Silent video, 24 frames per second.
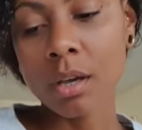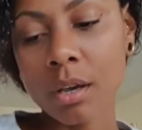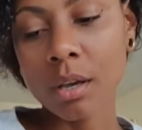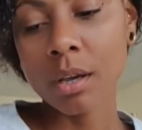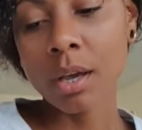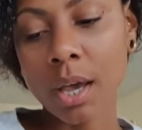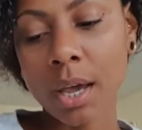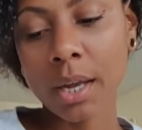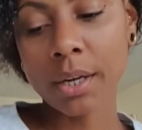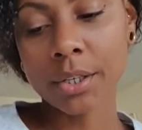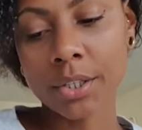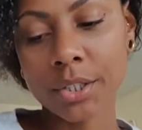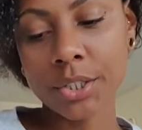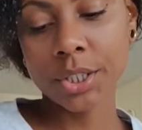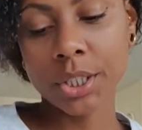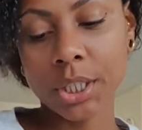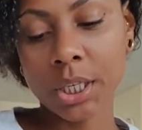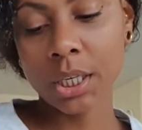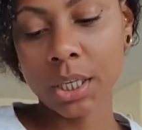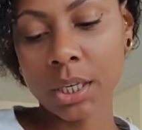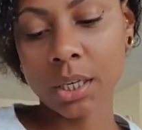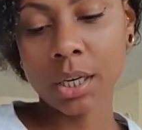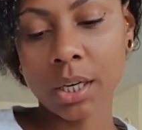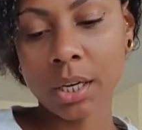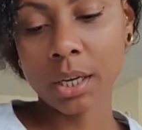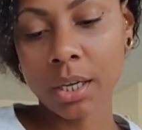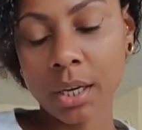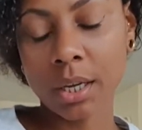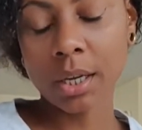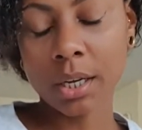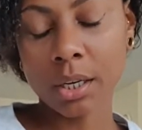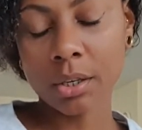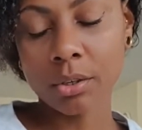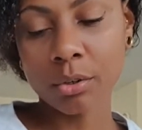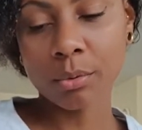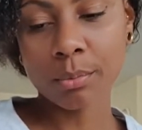energy
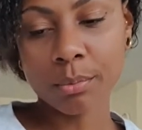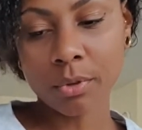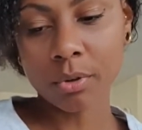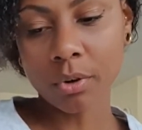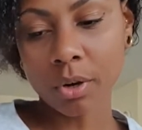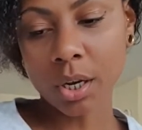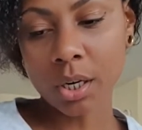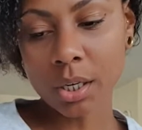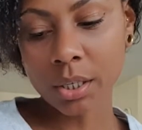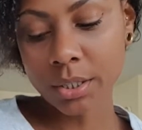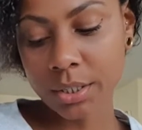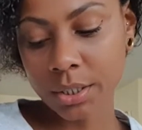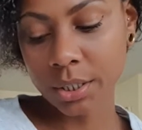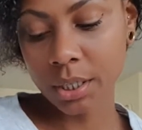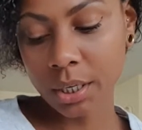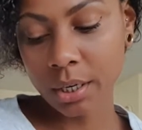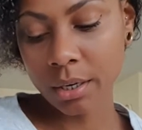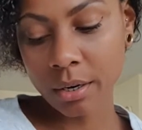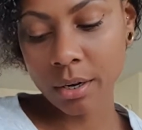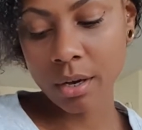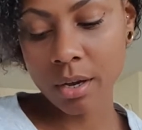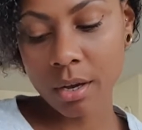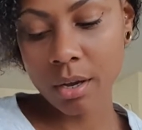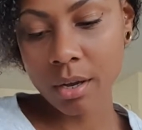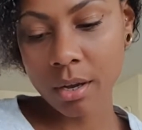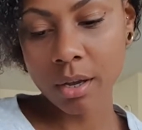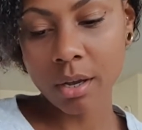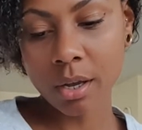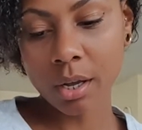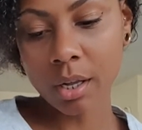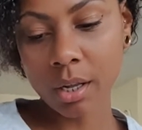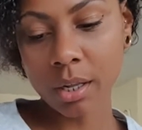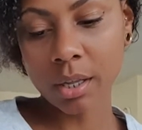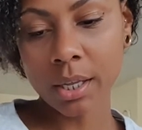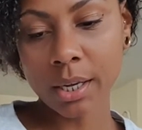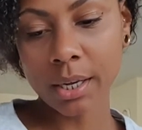in numerology,
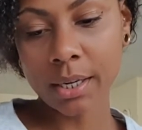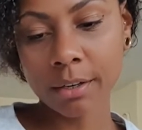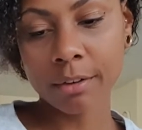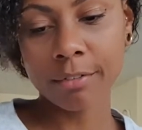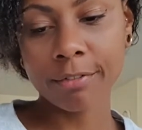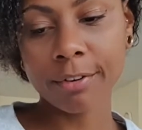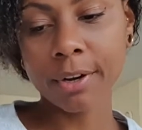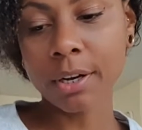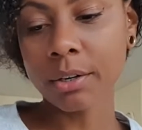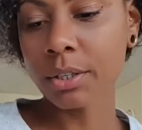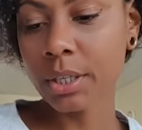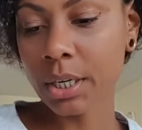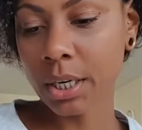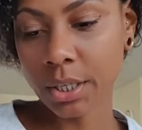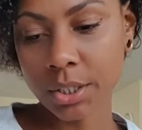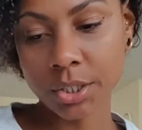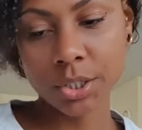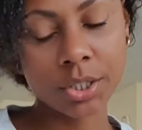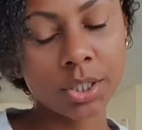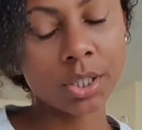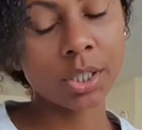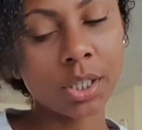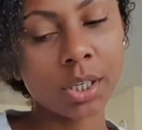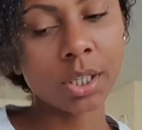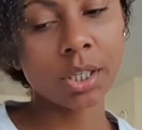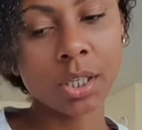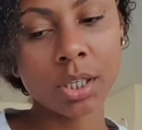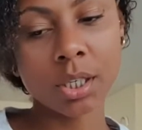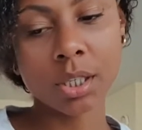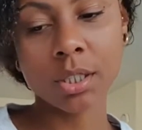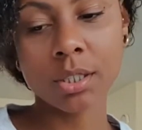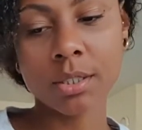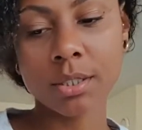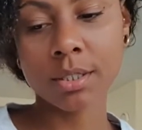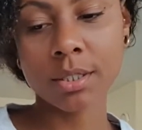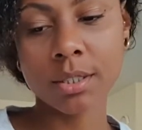like
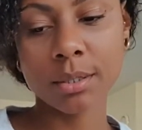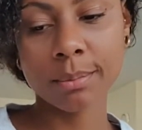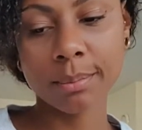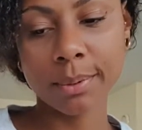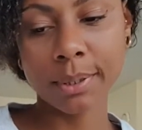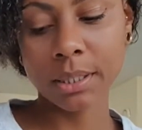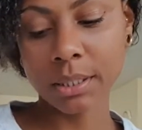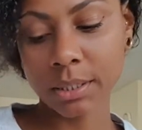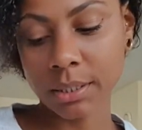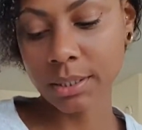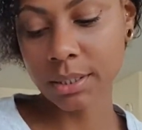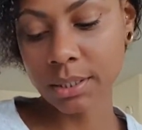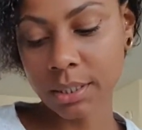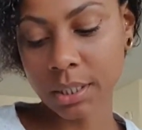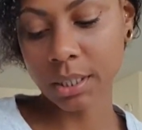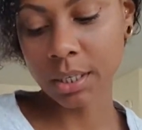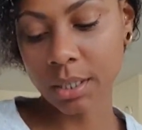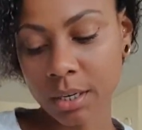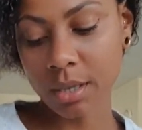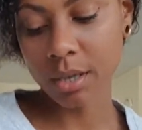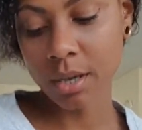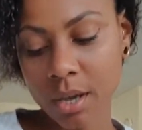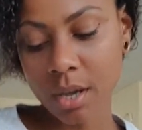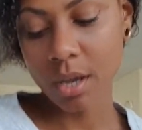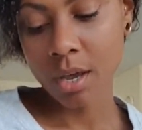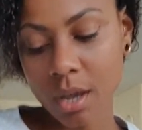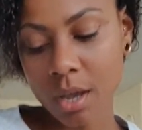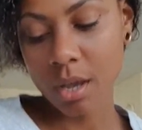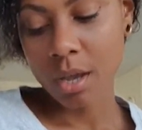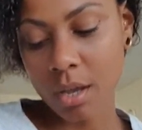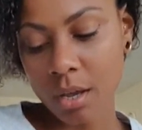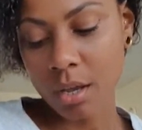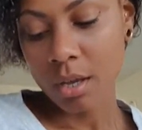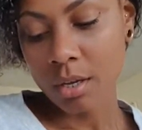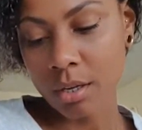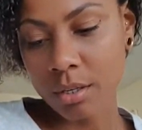foundation, stability.
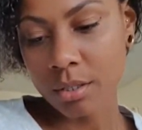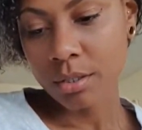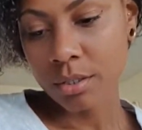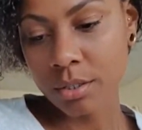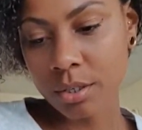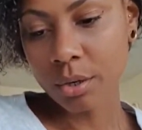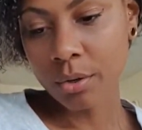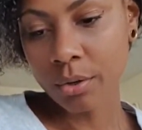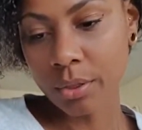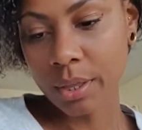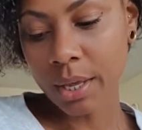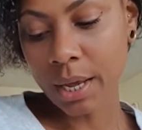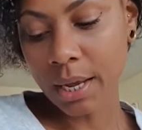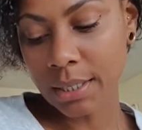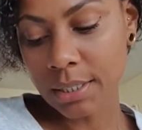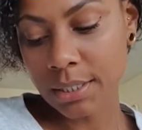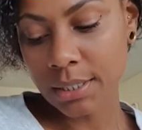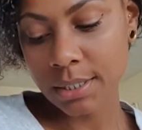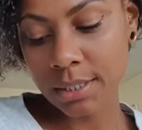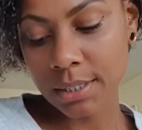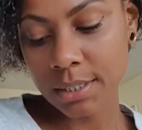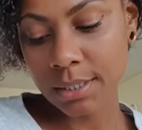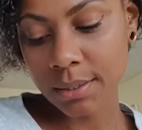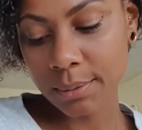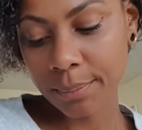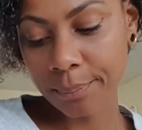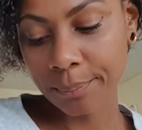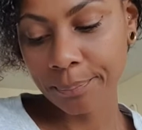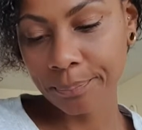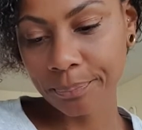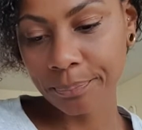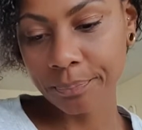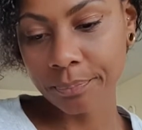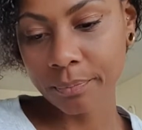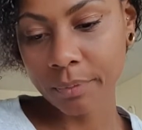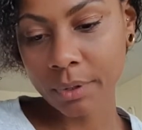So that's
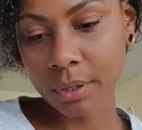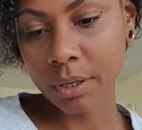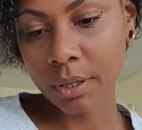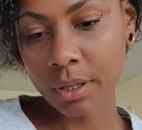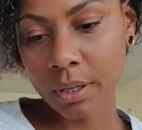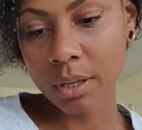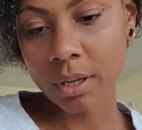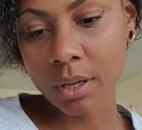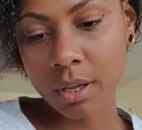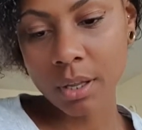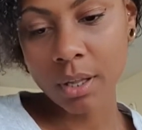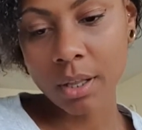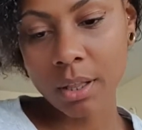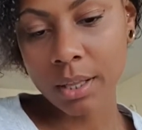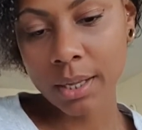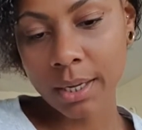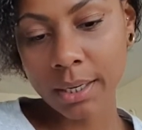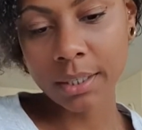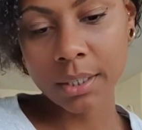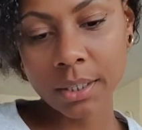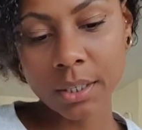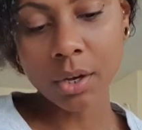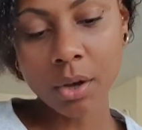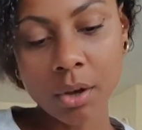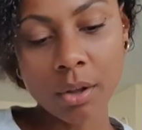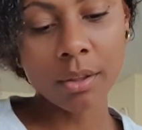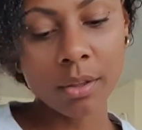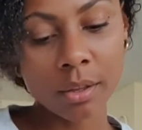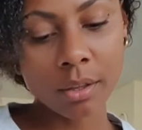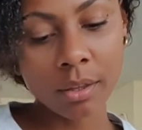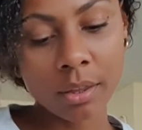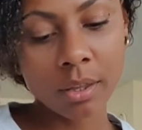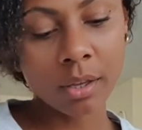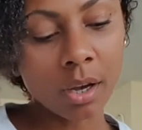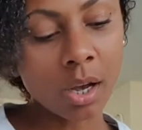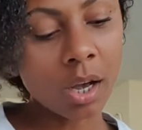like
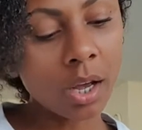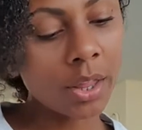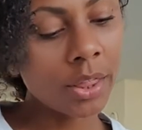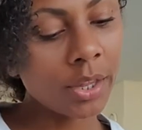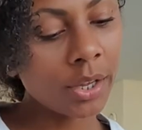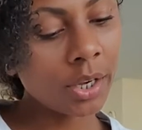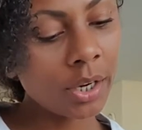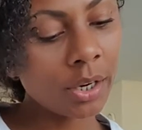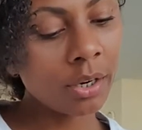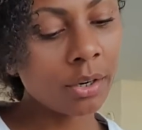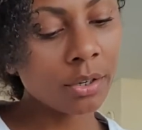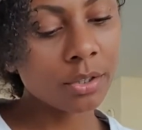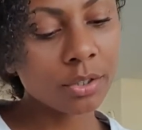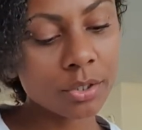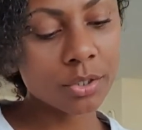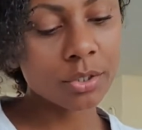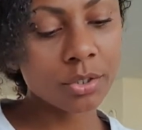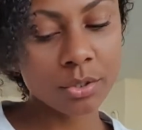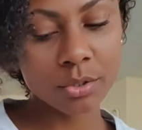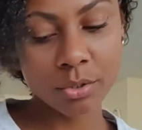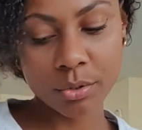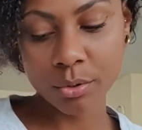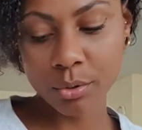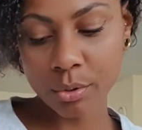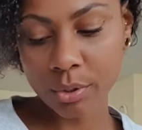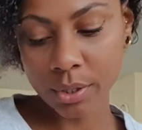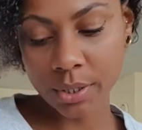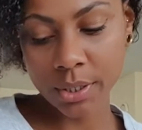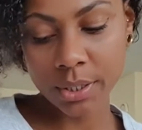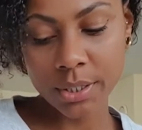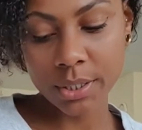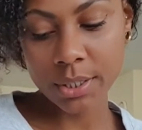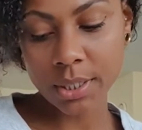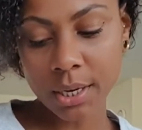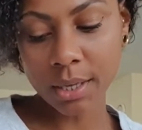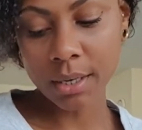the other
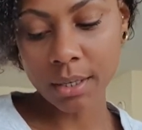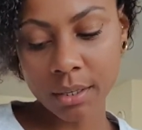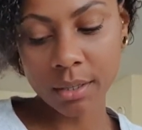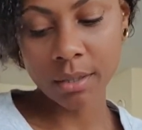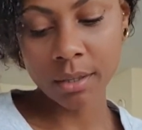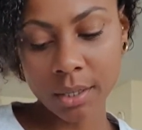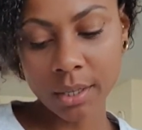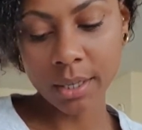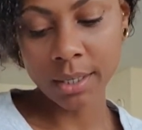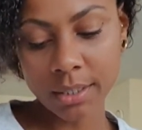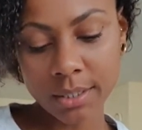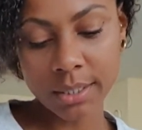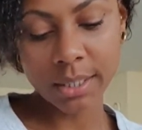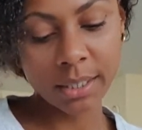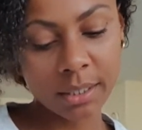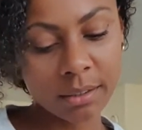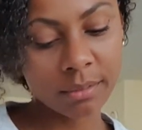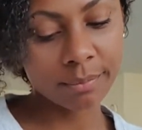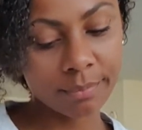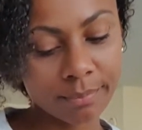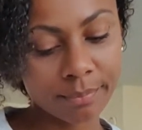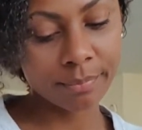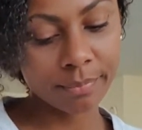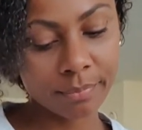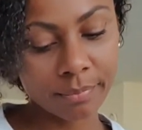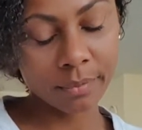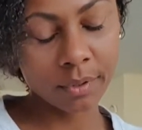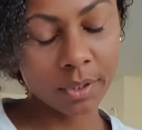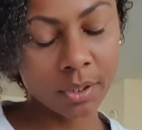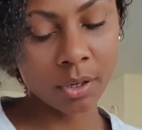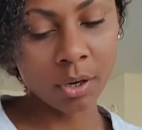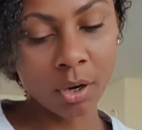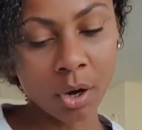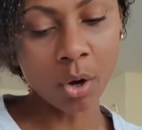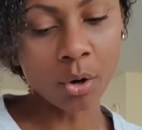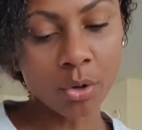swords, and that's like
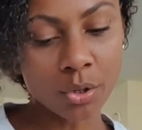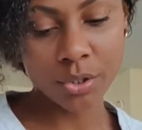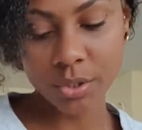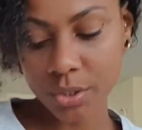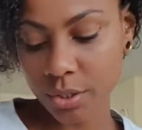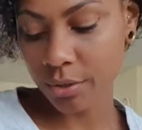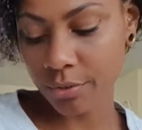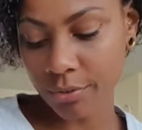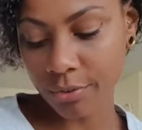ghosts of